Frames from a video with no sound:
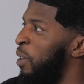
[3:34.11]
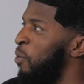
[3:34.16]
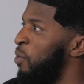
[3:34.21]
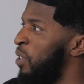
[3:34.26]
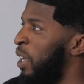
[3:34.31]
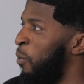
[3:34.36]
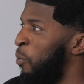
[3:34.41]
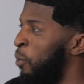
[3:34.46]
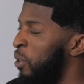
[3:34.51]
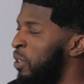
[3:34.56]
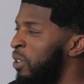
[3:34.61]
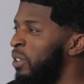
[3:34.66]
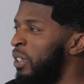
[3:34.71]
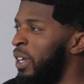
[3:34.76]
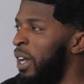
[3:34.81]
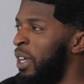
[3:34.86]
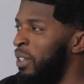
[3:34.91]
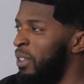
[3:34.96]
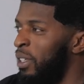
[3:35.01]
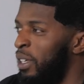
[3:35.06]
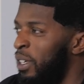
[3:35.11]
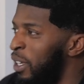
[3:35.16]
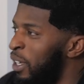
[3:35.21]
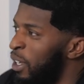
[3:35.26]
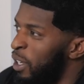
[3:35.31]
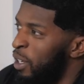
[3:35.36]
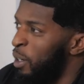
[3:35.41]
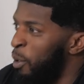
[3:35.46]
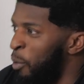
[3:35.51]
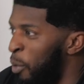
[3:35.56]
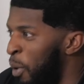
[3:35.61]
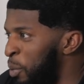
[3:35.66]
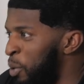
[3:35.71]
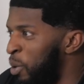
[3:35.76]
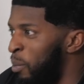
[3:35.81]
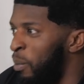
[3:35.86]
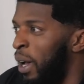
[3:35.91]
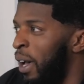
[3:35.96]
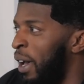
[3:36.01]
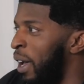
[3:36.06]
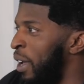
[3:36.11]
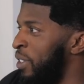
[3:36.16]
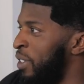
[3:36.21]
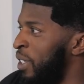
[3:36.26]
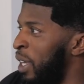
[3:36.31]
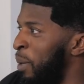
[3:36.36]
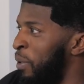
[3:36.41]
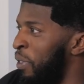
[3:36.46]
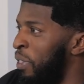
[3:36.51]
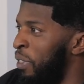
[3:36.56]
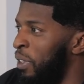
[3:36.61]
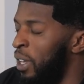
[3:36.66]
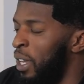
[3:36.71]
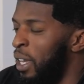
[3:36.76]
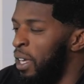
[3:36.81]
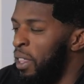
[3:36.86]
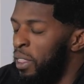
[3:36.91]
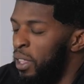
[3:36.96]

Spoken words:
it was like real kind of Criminal Minds type of thing.